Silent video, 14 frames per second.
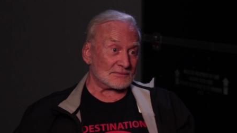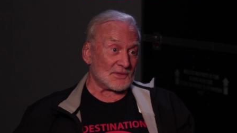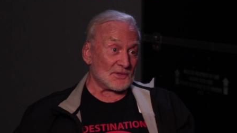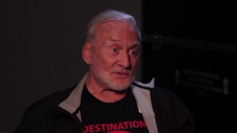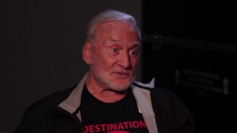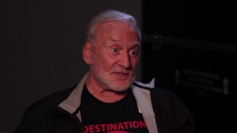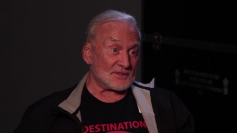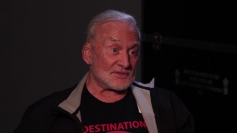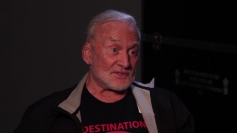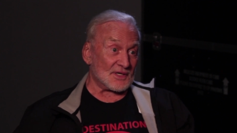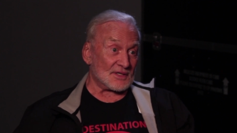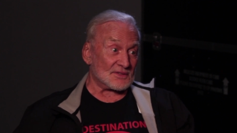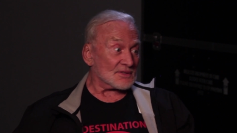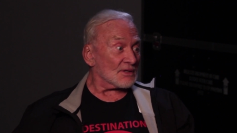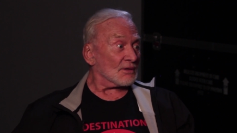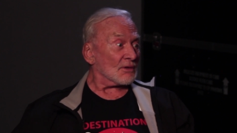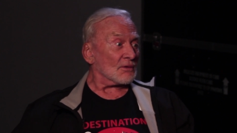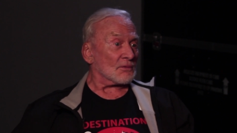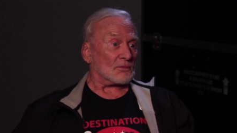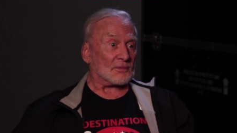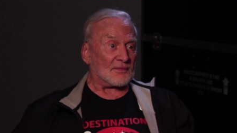Houston says,
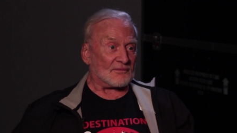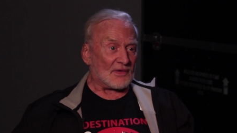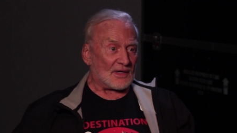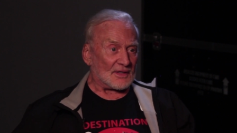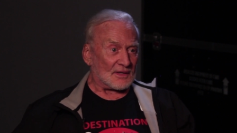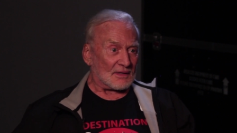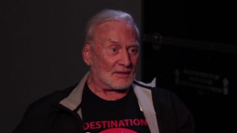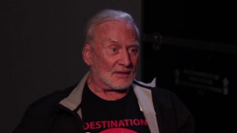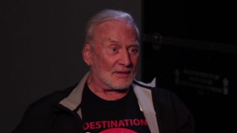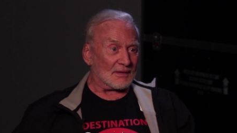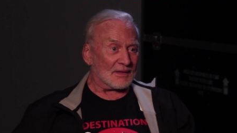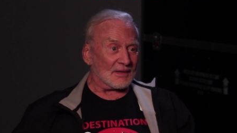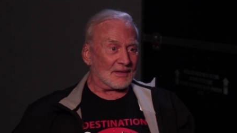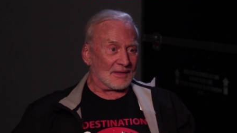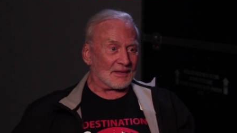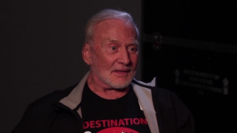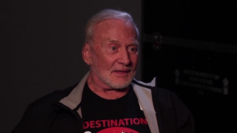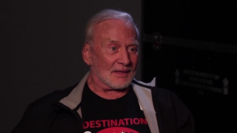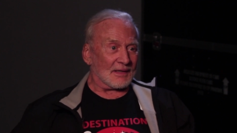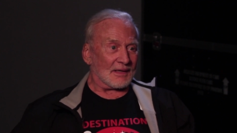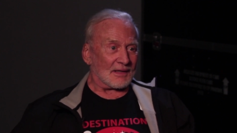oh, we've got a,
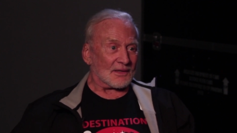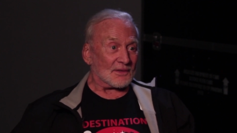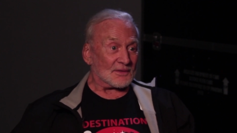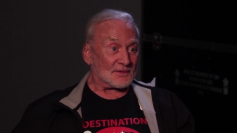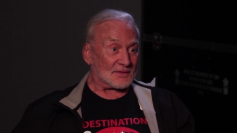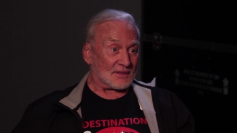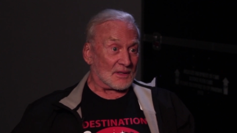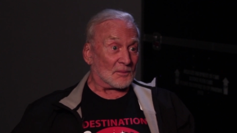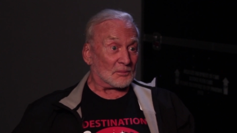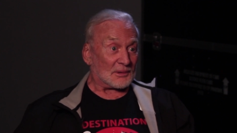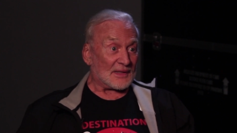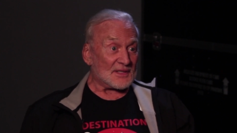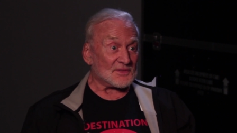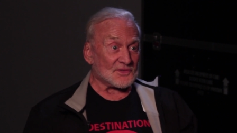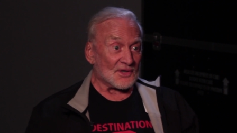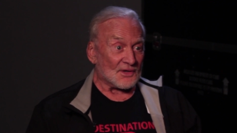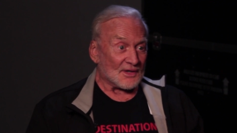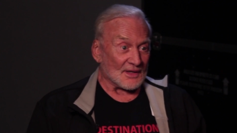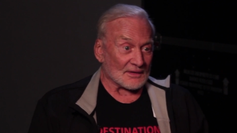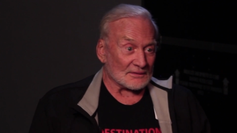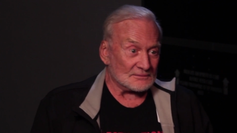a good complete
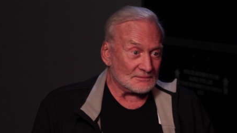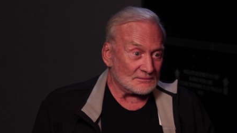circuit.